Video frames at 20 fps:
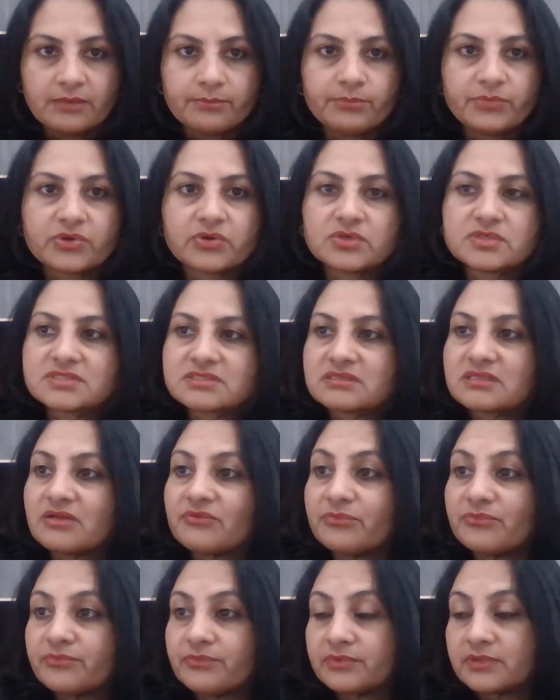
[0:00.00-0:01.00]
because
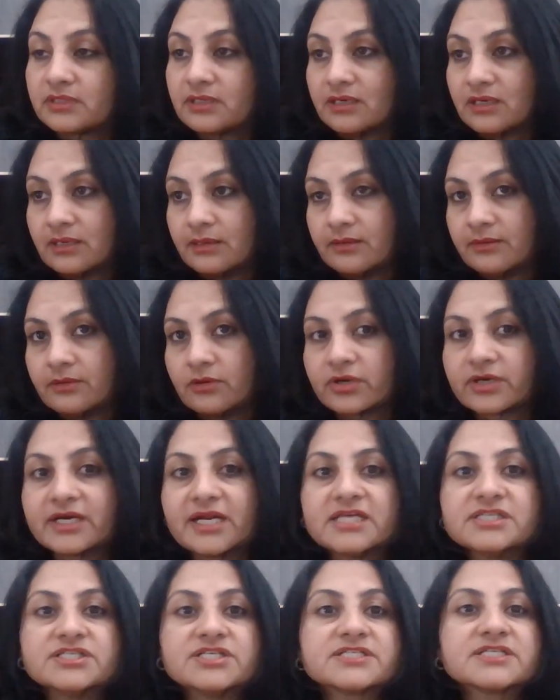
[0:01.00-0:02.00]
the
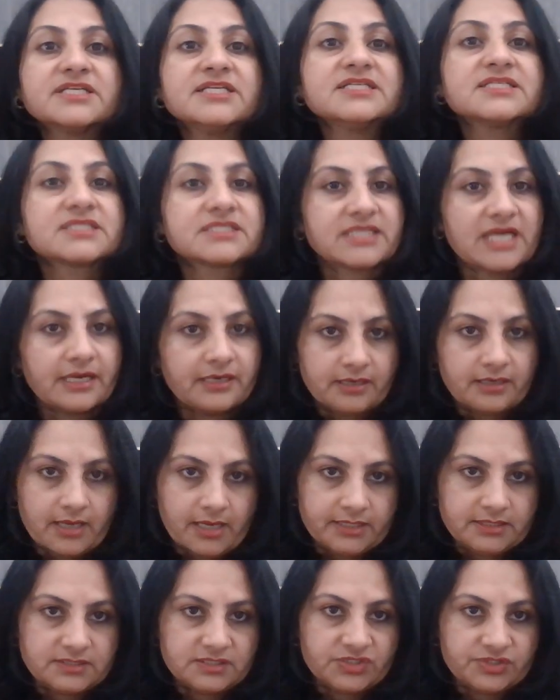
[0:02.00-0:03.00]
organization is
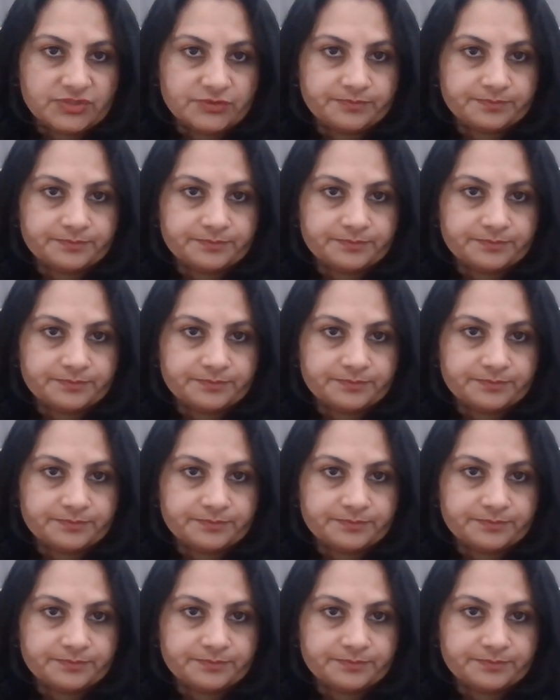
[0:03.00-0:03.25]
standardized.